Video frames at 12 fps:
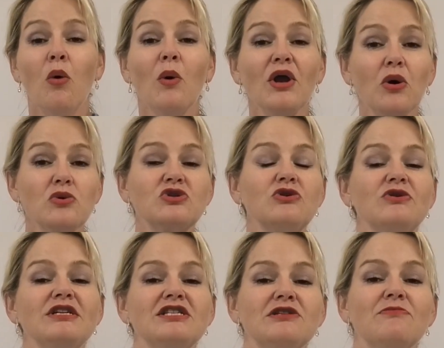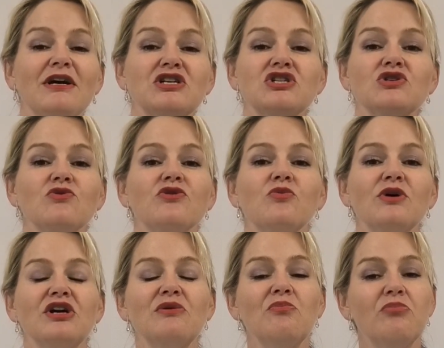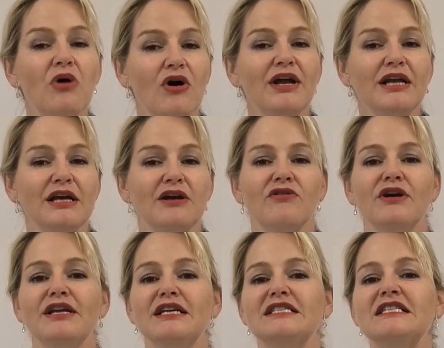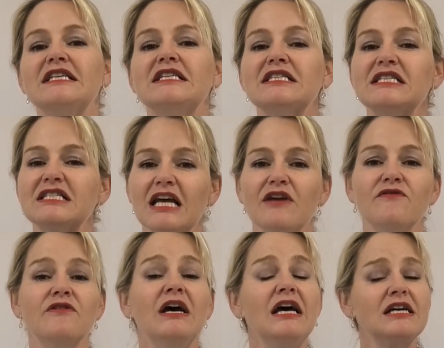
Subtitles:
We also need to make sure that we're combining ingredients in a safe,